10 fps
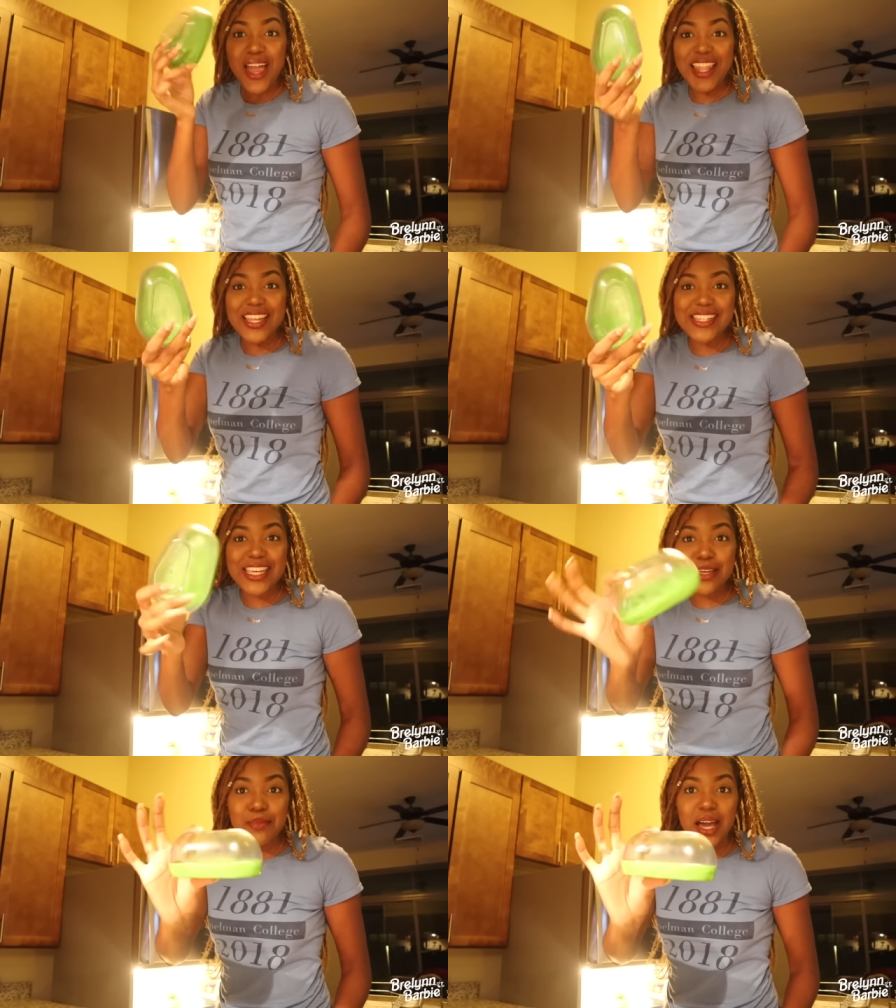I like to
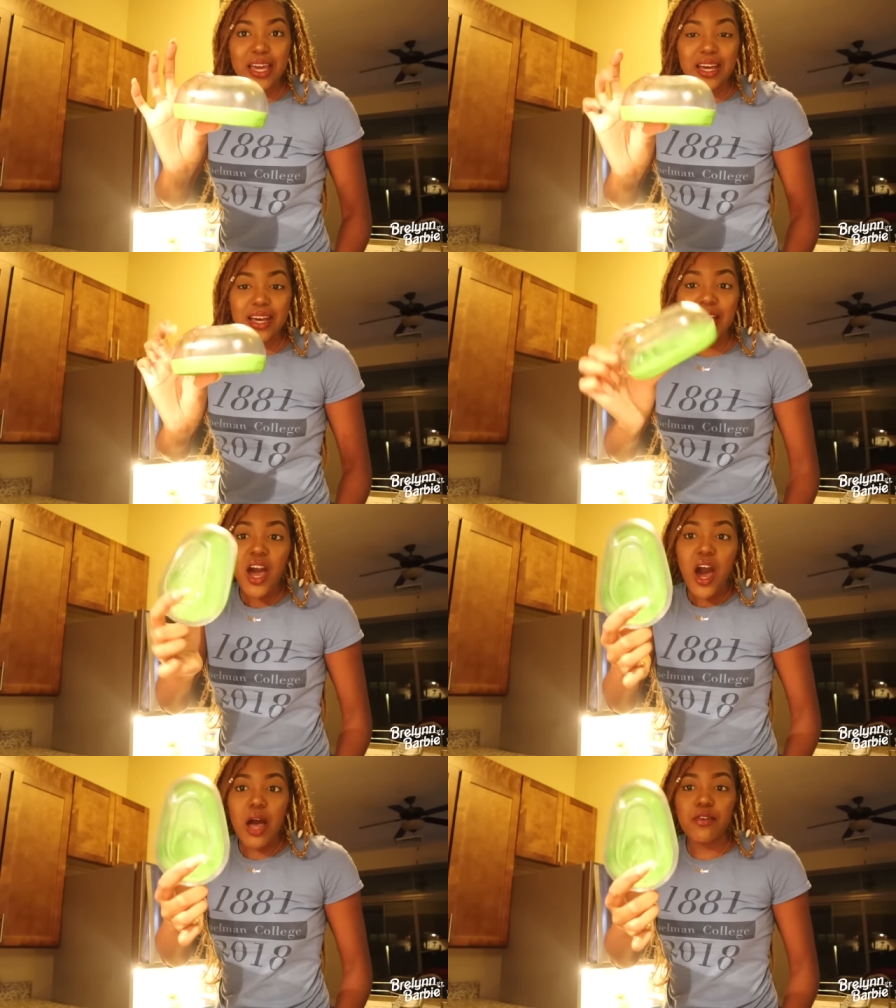keep my
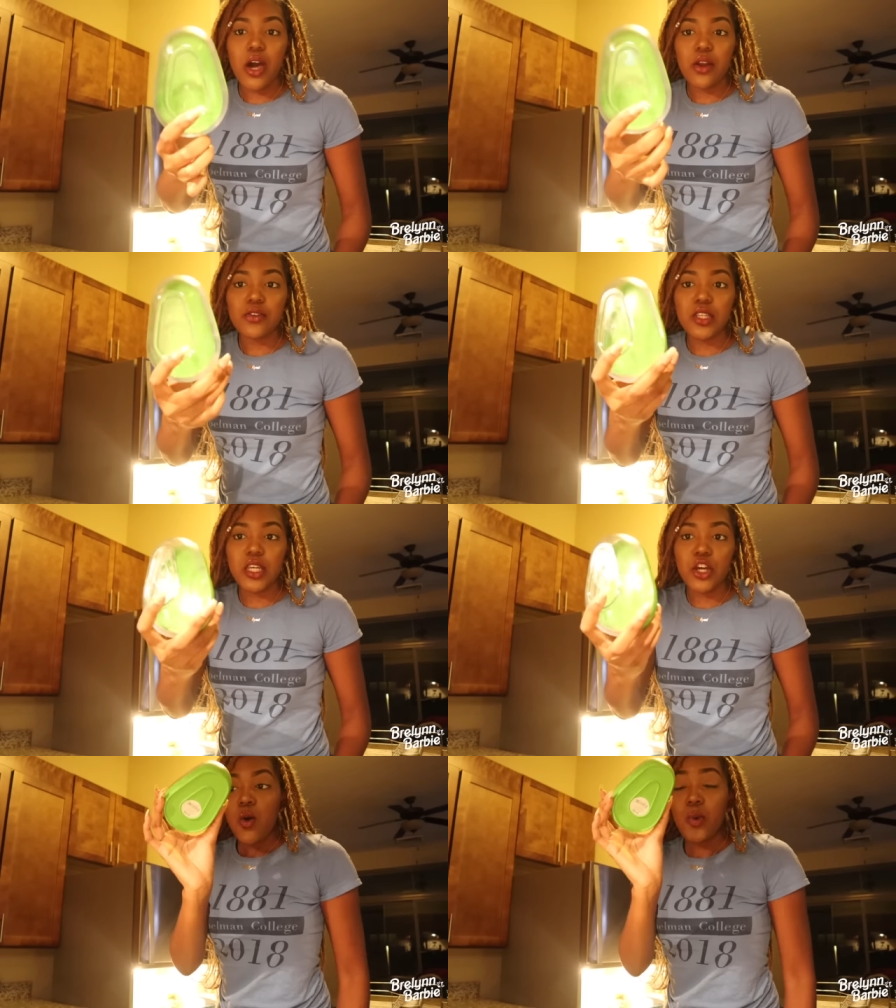avocados in here.